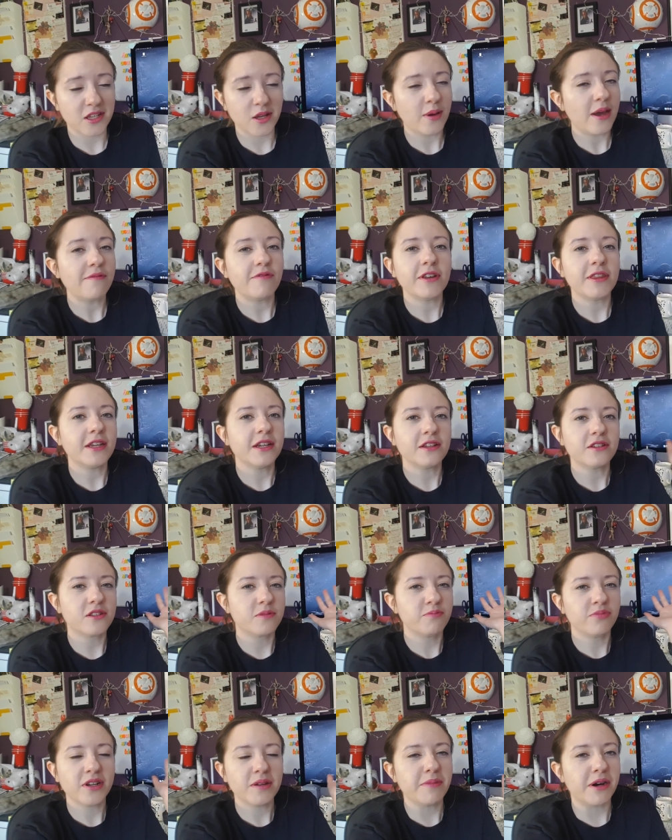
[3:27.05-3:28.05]
So everything's
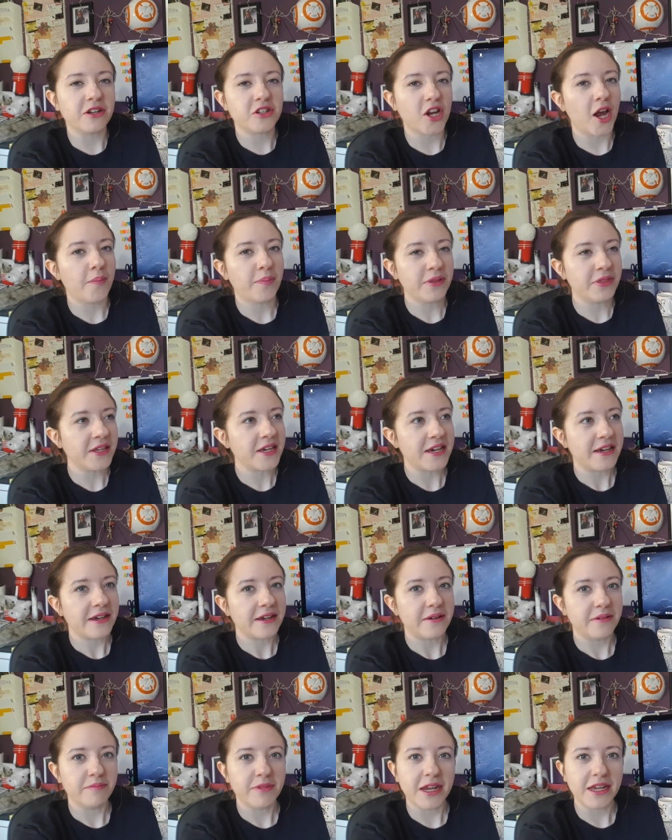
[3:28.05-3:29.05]
pretty much up in the
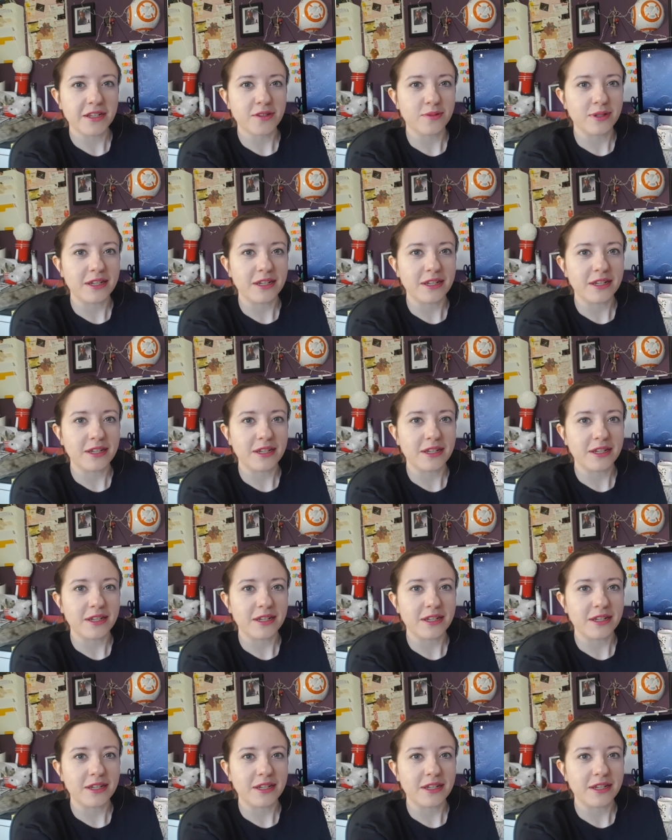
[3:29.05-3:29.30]
air next